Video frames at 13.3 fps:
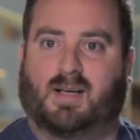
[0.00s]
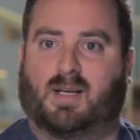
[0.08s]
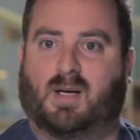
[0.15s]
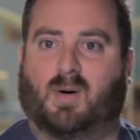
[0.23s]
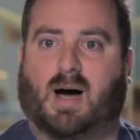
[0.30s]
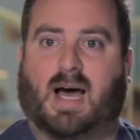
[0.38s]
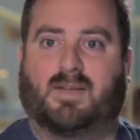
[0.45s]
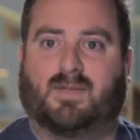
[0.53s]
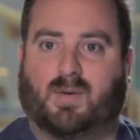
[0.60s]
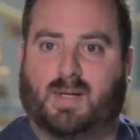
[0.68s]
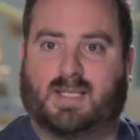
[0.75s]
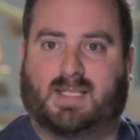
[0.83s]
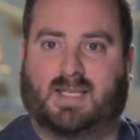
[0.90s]

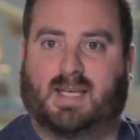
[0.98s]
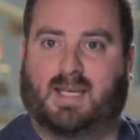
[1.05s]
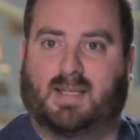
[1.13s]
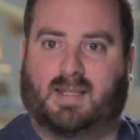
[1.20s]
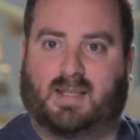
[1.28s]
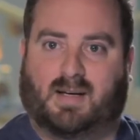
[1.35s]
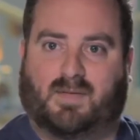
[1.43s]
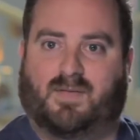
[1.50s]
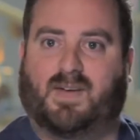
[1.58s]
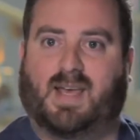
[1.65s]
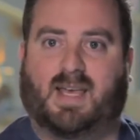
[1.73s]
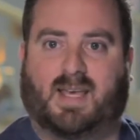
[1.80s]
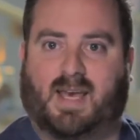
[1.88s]
ivorine teeth and a
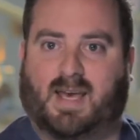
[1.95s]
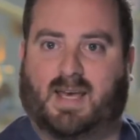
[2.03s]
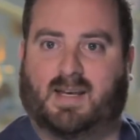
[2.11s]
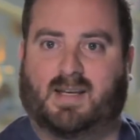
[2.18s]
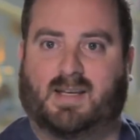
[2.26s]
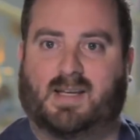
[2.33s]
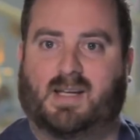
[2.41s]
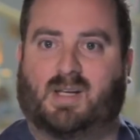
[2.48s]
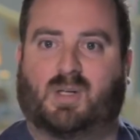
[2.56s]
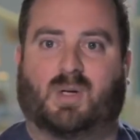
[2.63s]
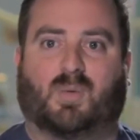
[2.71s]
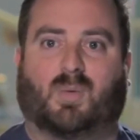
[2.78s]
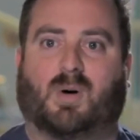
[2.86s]
fake head,
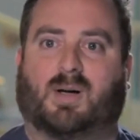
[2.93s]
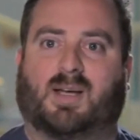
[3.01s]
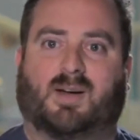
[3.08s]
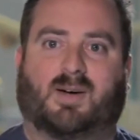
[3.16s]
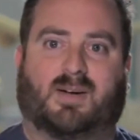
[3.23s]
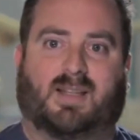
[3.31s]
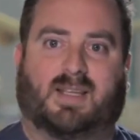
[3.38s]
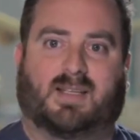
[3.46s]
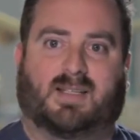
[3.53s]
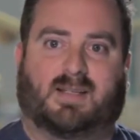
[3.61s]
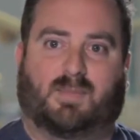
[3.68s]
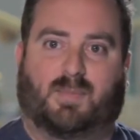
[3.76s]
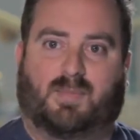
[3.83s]
you're working on these